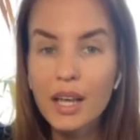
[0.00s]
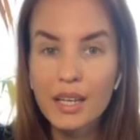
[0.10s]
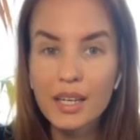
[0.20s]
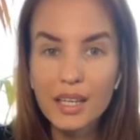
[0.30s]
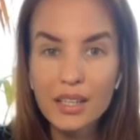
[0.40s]

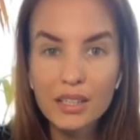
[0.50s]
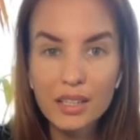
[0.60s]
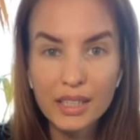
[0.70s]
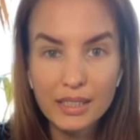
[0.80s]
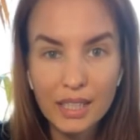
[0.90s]
An eagle
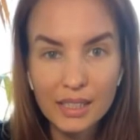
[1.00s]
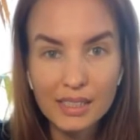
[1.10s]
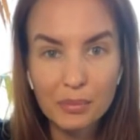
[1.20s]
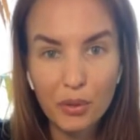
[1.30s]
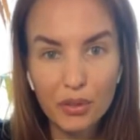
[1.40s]
is his
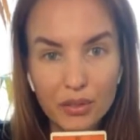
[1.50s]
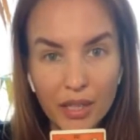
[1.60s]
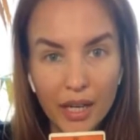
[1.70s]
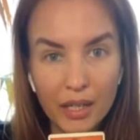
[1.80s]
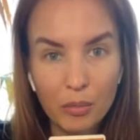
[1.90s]
spirit
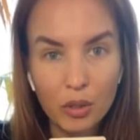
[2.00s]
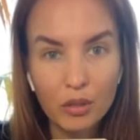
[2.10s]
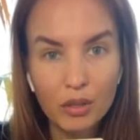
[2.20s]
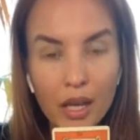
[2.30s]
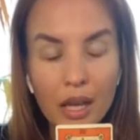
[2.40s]
animal,